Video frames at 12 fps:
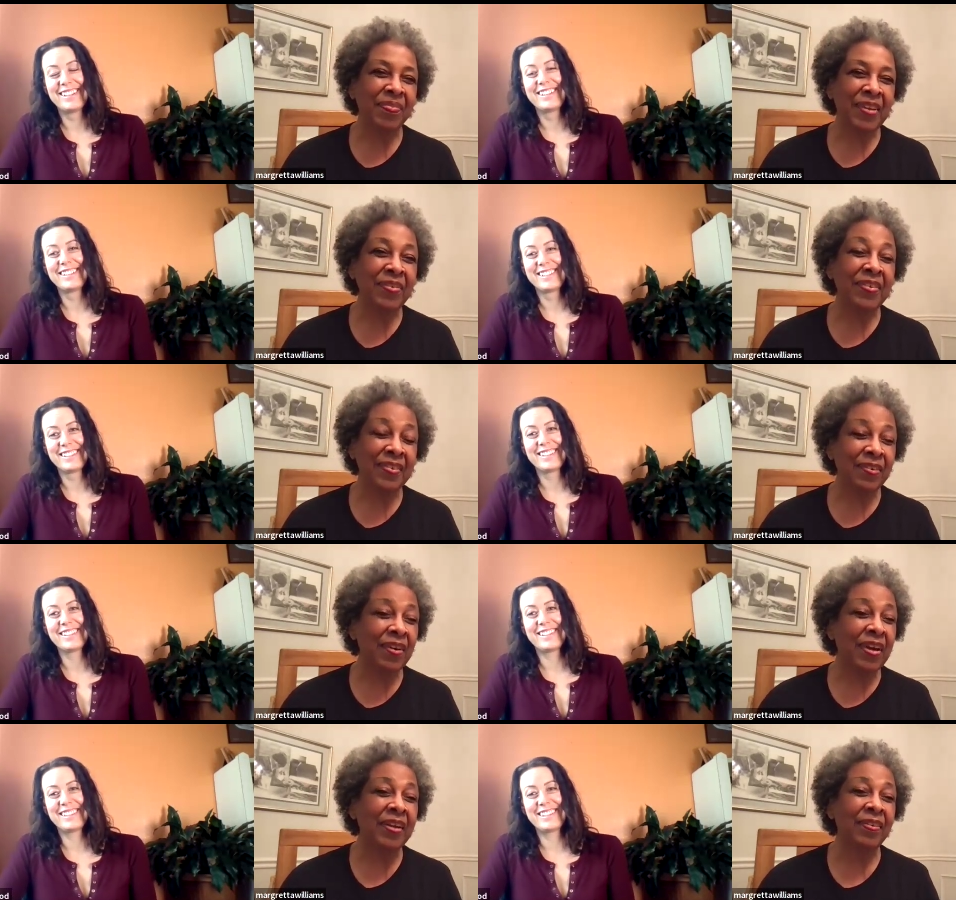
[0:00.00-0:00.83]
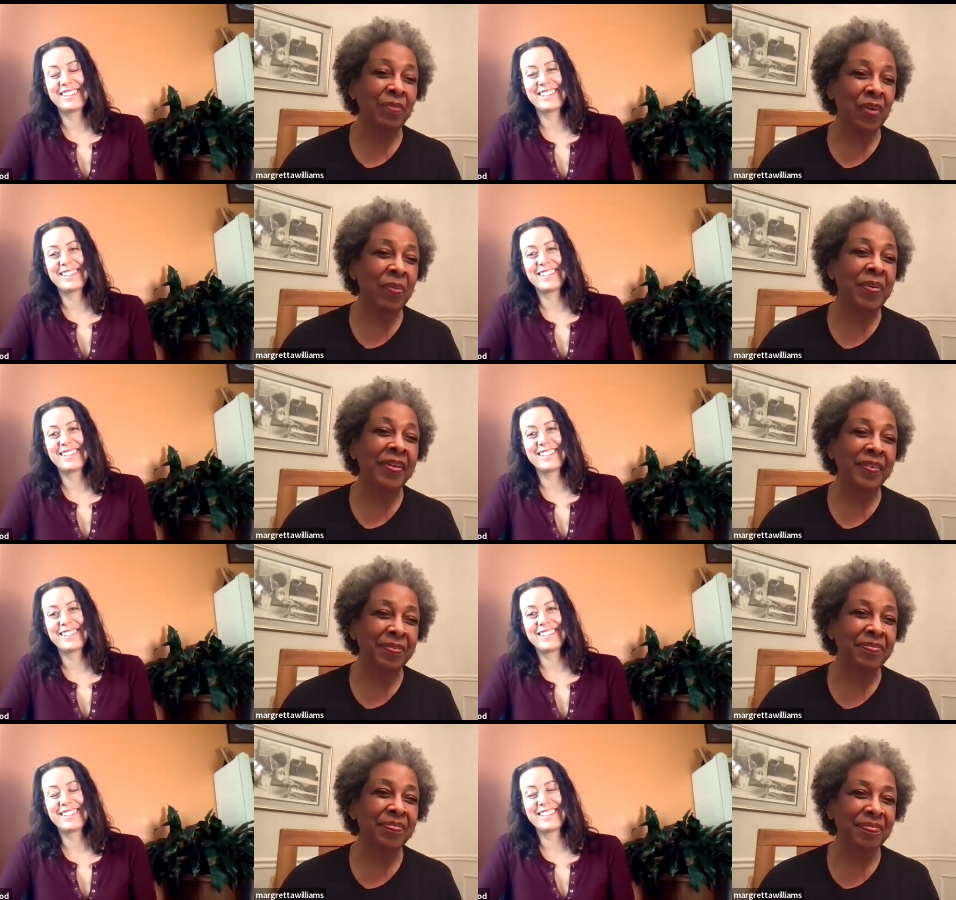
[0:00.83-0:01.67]
Speaker 1: it was a great
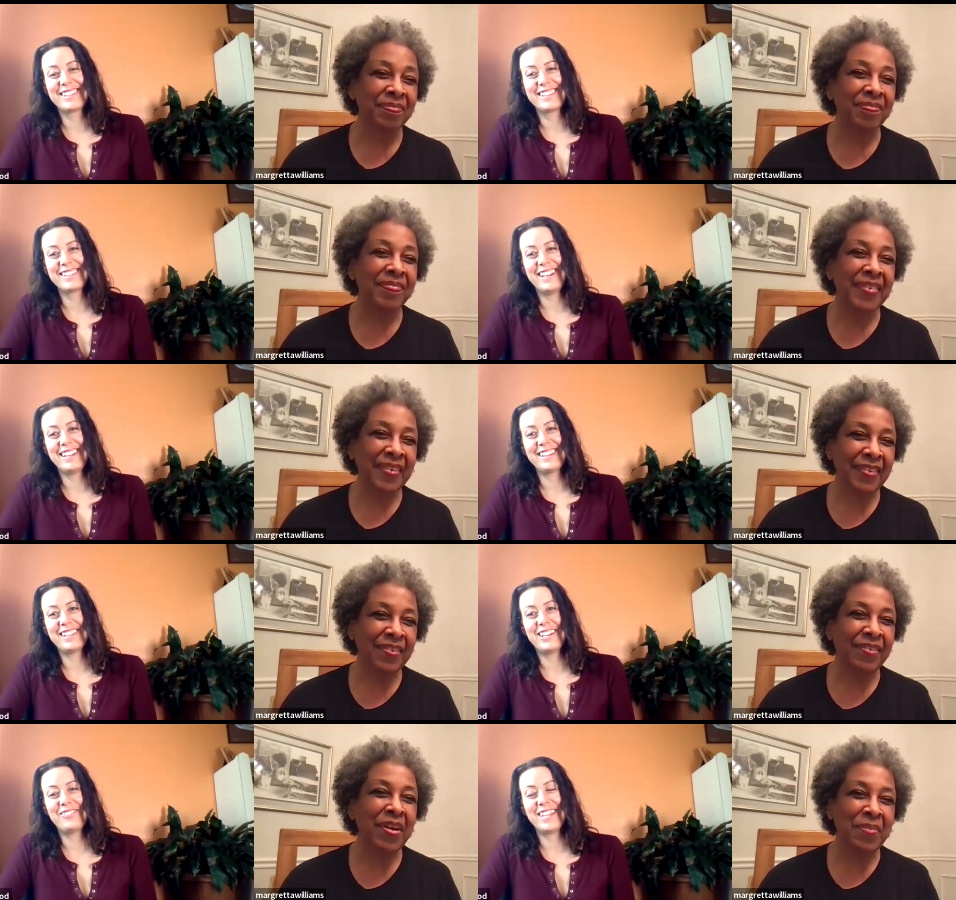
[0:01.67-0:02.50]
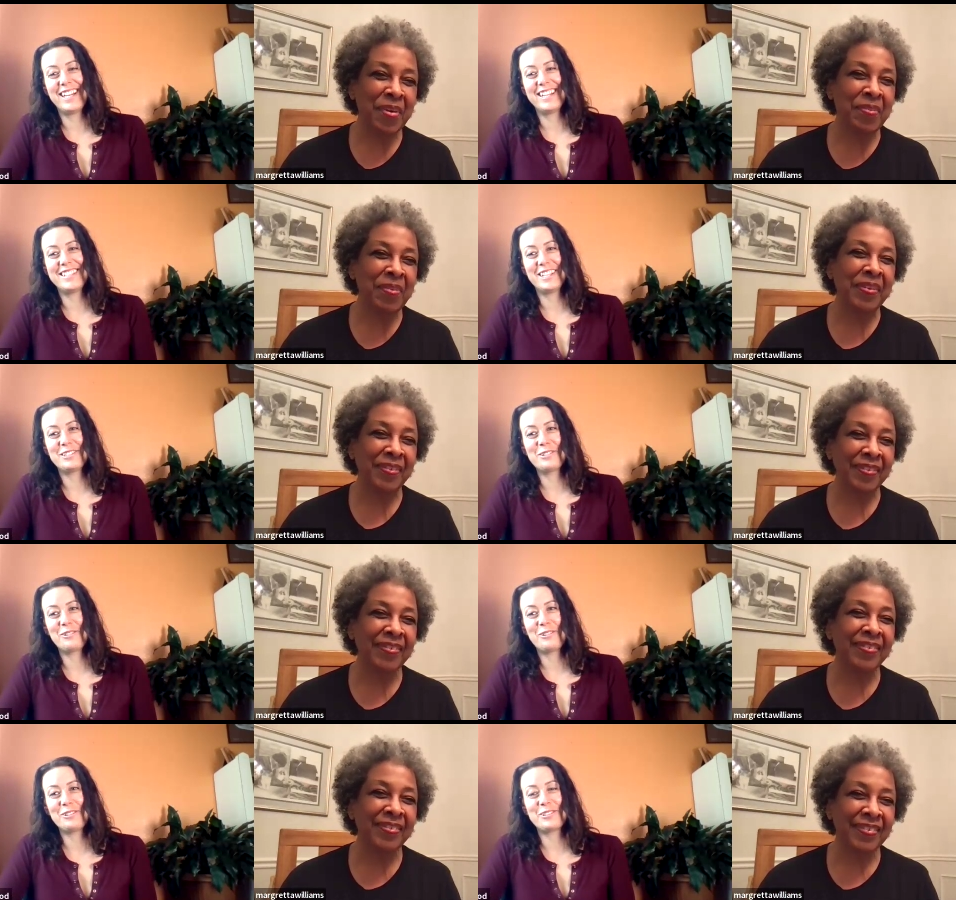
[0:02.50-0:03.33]
moment.
Speaker 2: I love that.
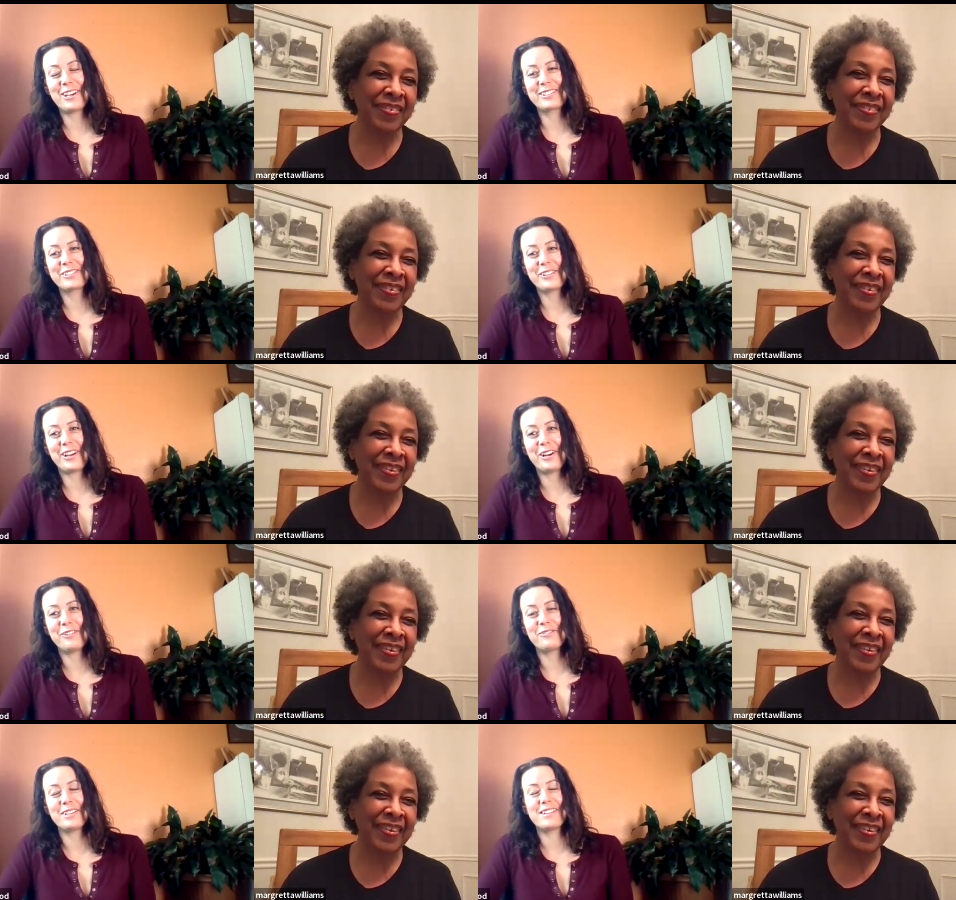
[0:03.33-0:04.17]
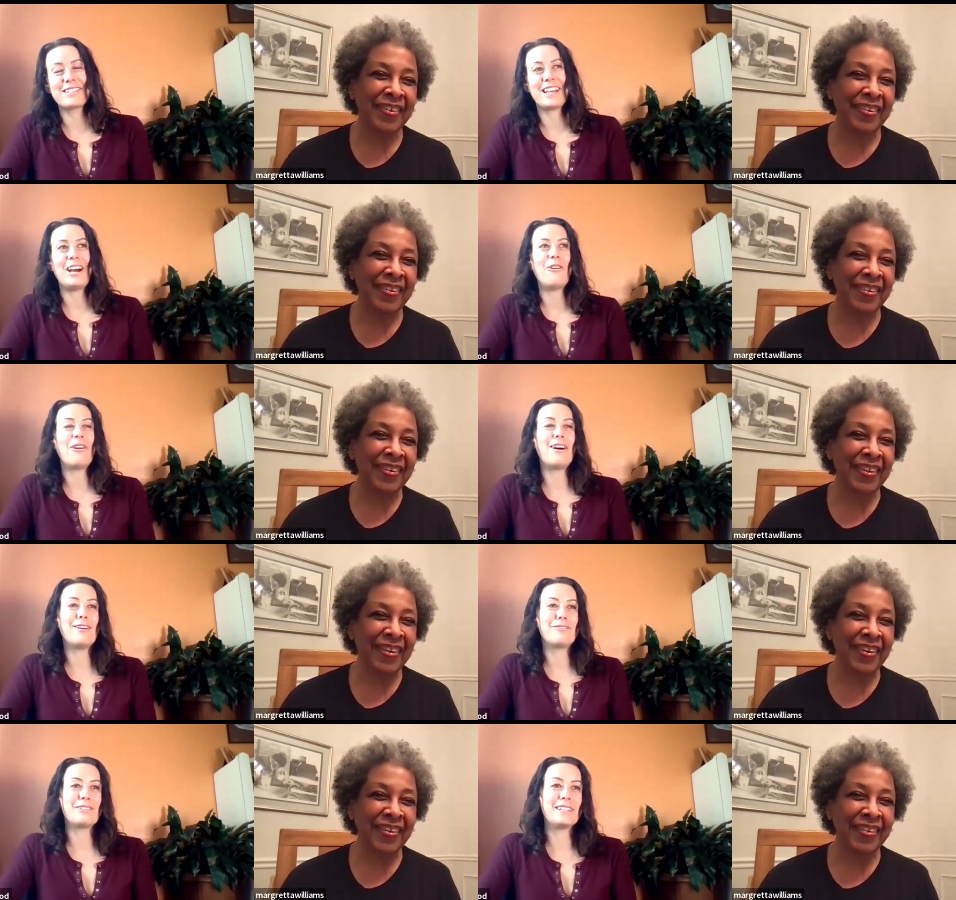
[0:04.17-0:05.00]
Dancing with your doctor in the office. How yeah.
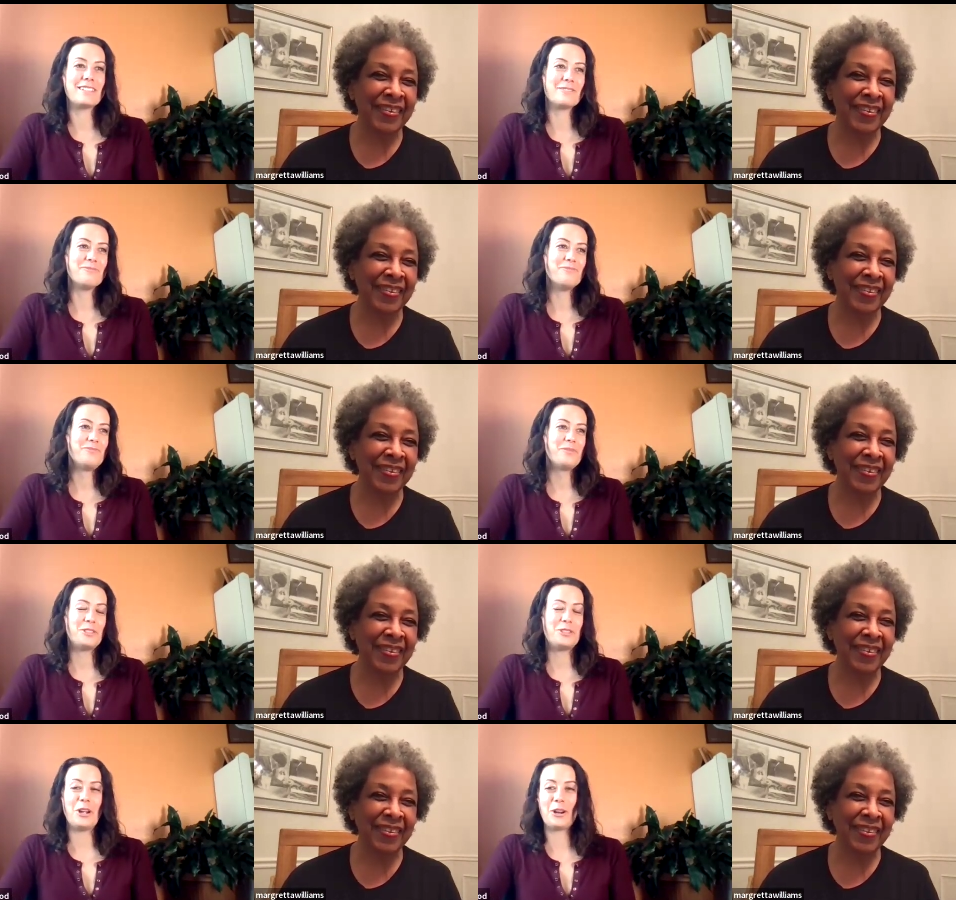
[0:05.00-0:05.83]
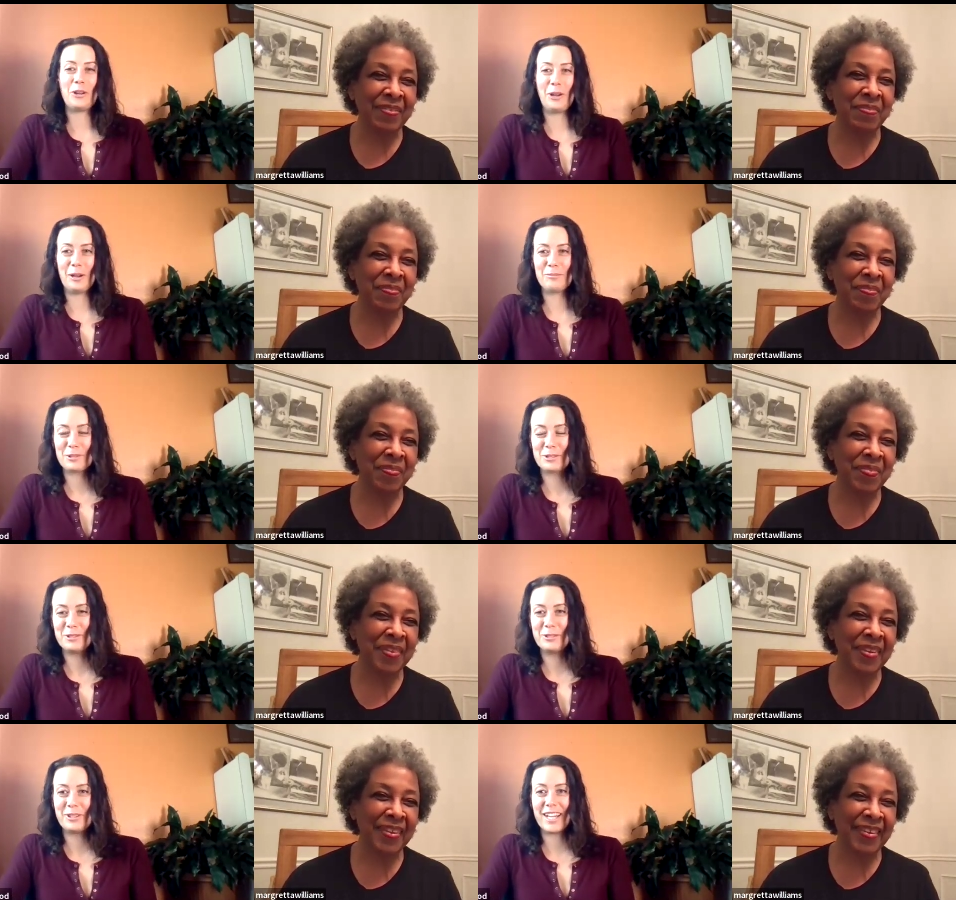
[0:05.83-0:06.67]
often are you able
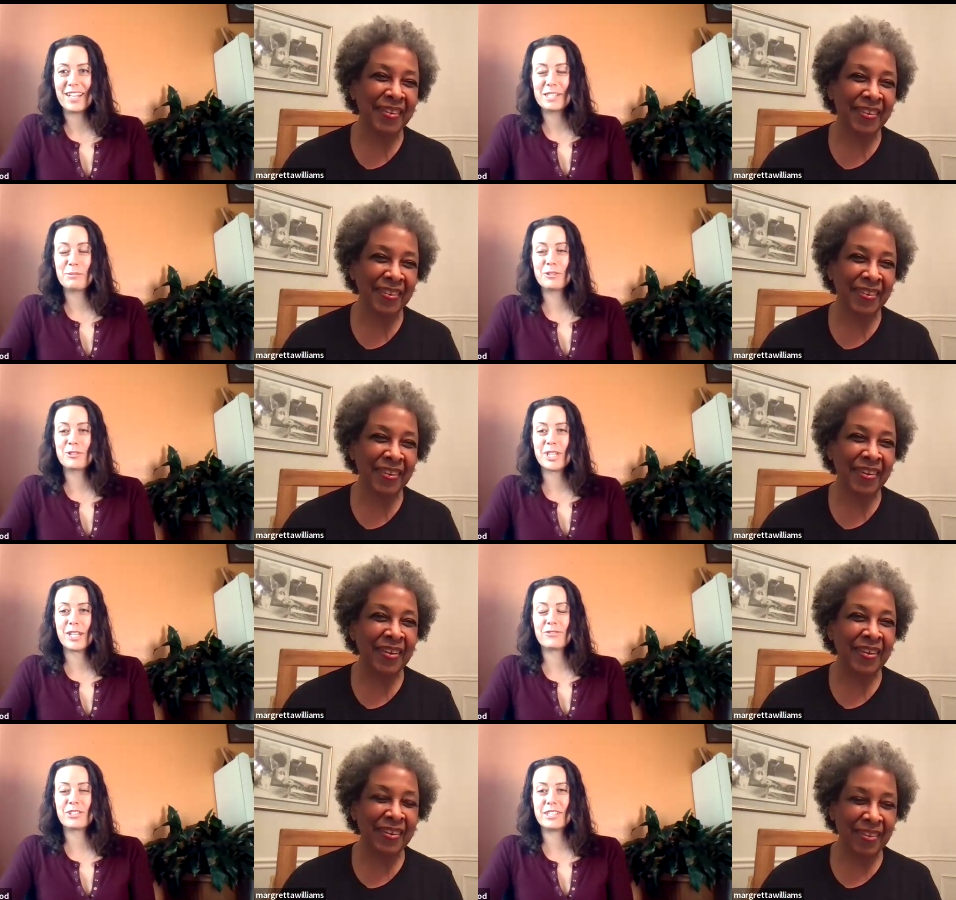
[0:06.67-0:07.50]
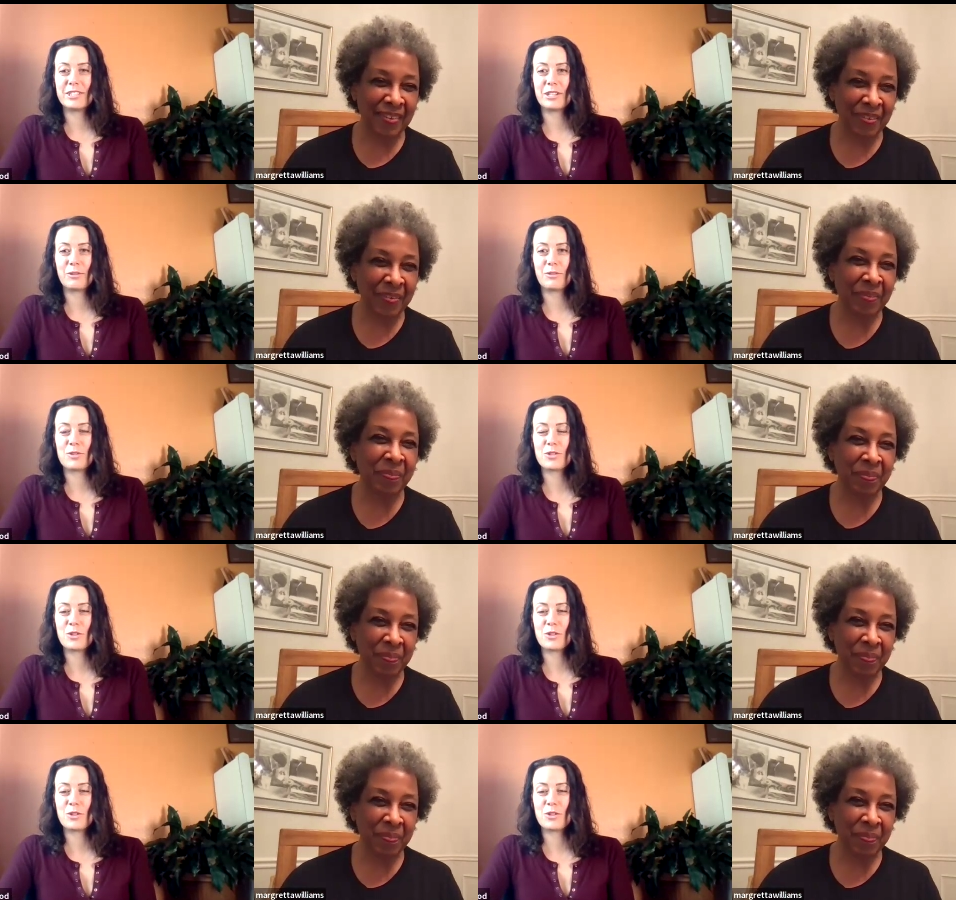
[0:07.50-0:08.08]
to do that especially after dealing with